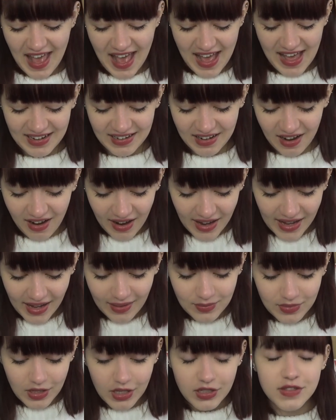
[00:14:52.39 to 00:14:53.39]
and I
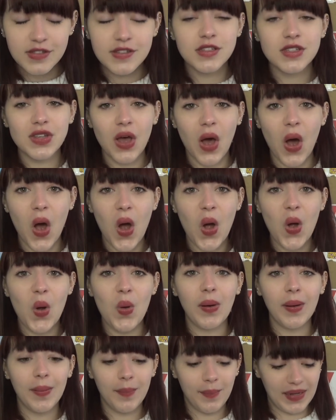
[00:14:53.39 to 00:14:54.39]
am
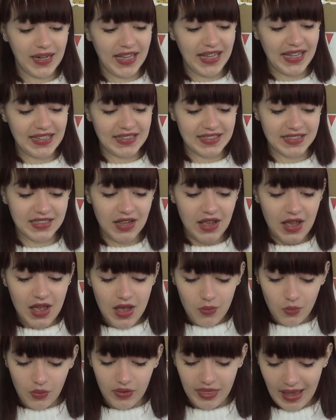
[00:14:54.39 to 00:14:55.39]
so pleased
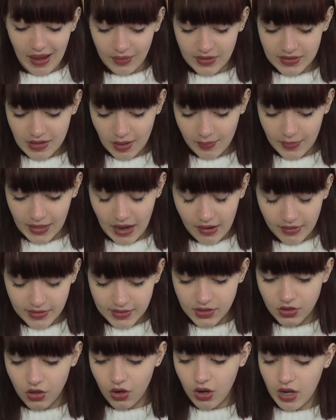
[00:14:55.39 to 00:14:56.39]
with how it's coming out.
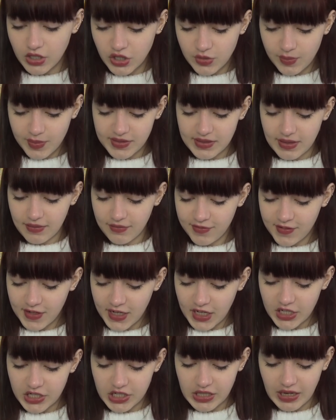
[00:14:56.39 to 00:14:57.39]
It's not 100%
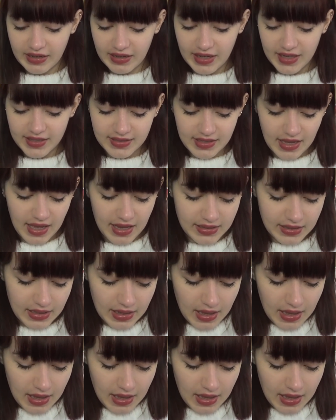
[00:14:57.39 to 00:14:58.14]
finished like I said